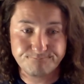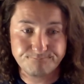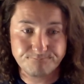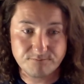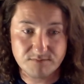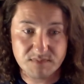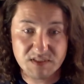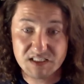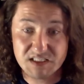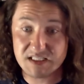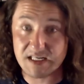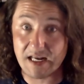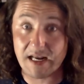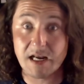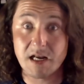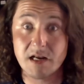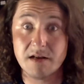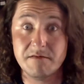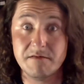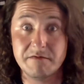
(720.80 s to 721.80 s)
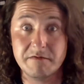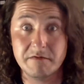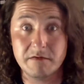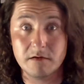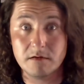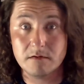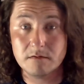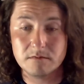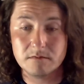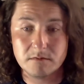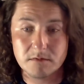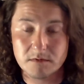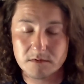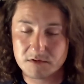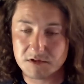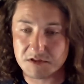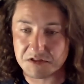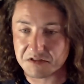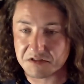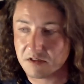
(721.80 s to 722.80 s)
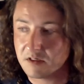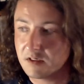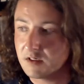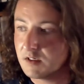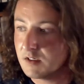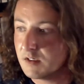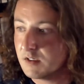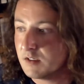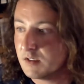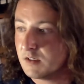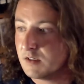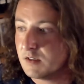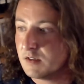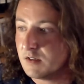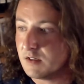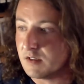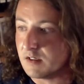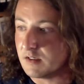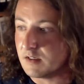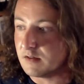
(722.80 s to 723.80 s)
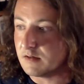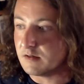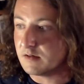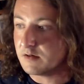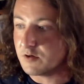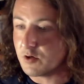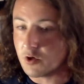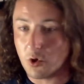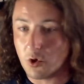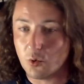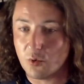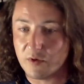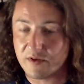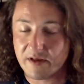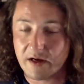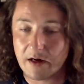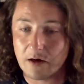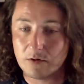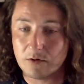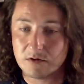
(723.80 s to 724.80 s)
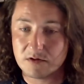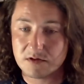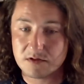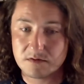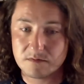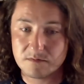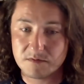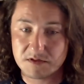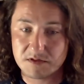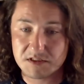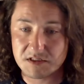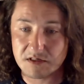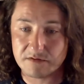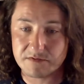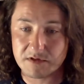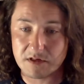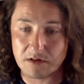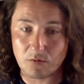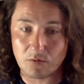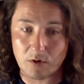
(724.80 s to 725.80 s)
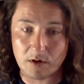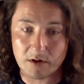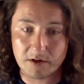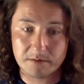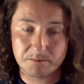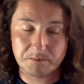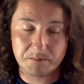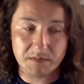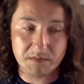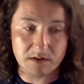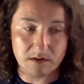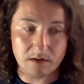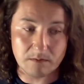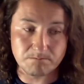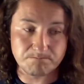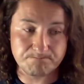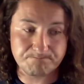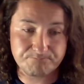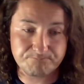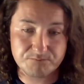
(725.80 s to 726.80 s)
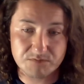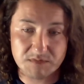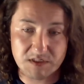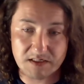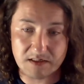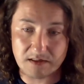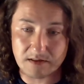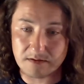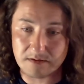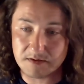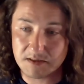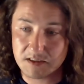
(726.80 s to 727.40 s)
save, just and go without stuff that I wanted. And